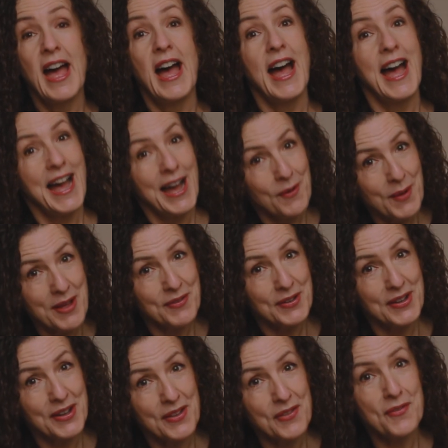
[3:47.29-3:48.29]

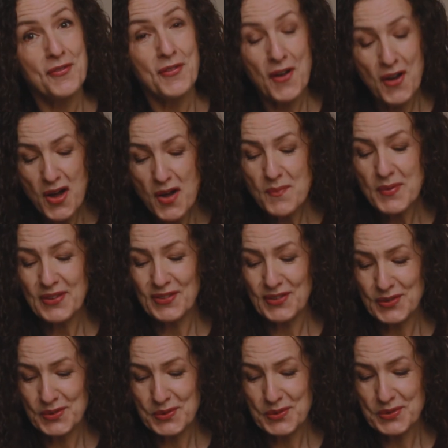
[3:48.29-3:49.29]
However, the farmer's
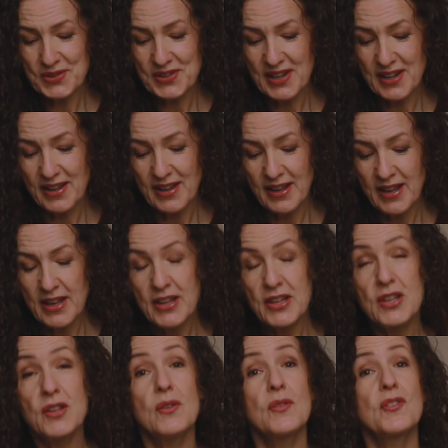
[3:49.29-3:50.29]
daughter
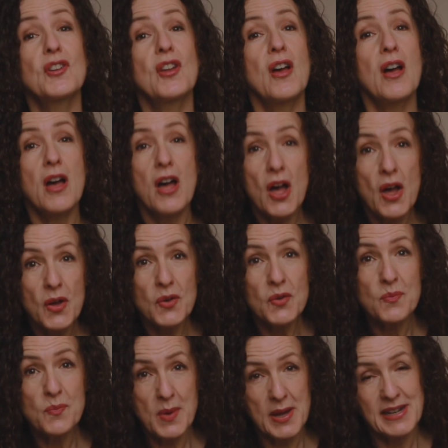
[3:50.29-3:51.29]
used her
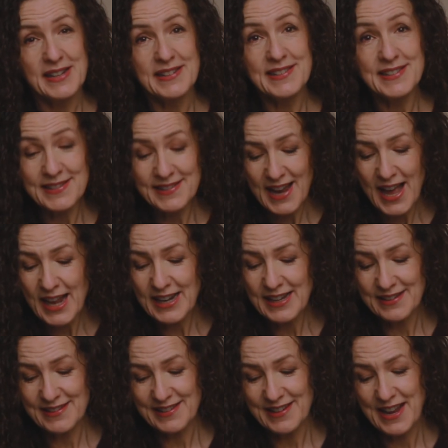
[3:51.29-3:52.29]
own money to
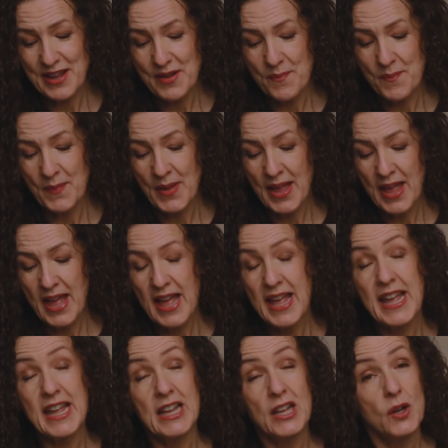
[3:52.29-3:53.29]
challenge him
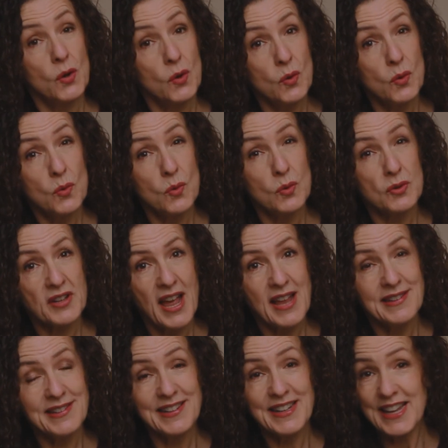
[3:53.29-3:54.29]
in court,
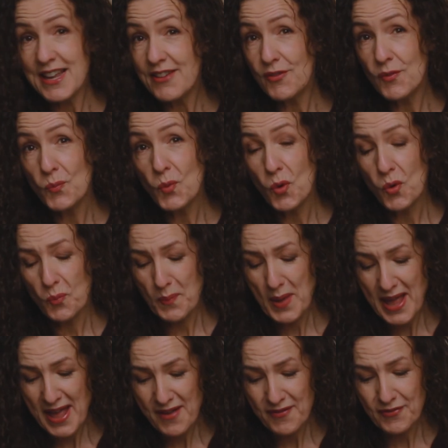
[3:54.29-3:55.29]
and she even walked
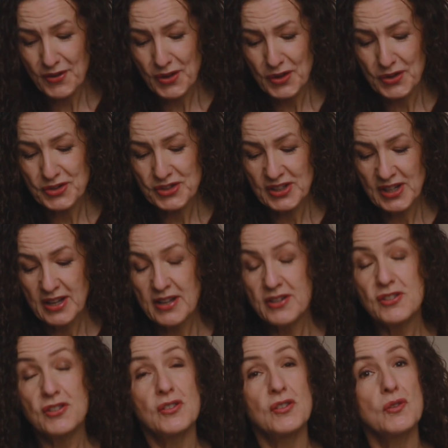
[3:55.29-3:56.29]
barefoot
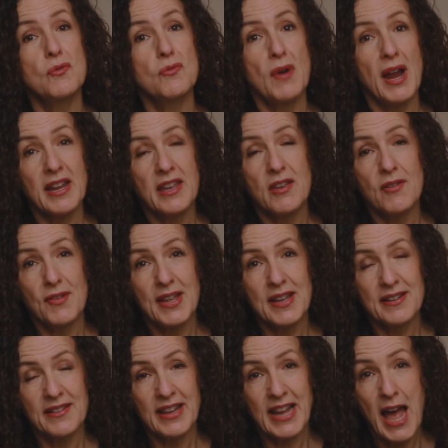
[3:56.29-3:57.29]
to
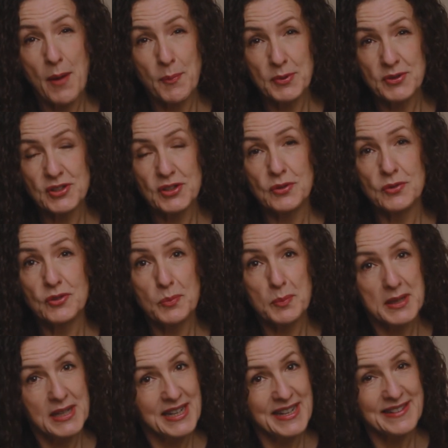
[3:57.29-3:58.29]
Reykjavik, the capital, to
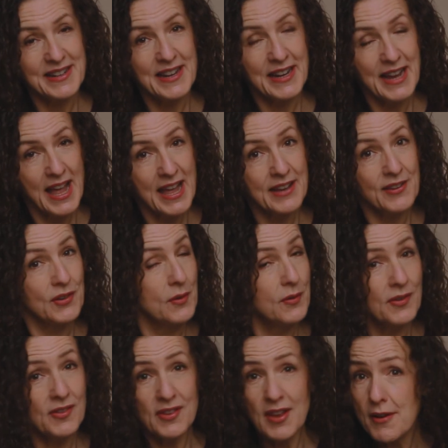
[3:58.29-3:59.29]
plead her case
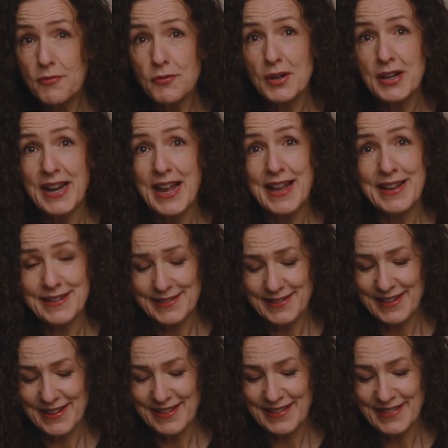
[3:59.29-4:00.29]
on several
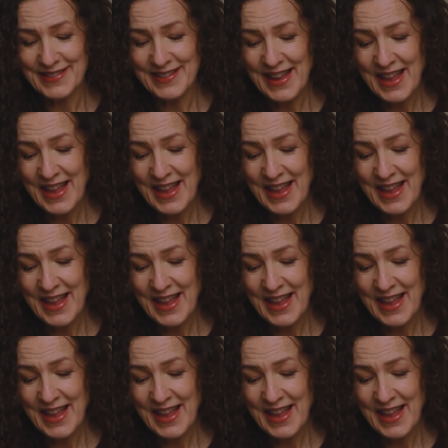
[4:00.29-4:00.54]
occasions.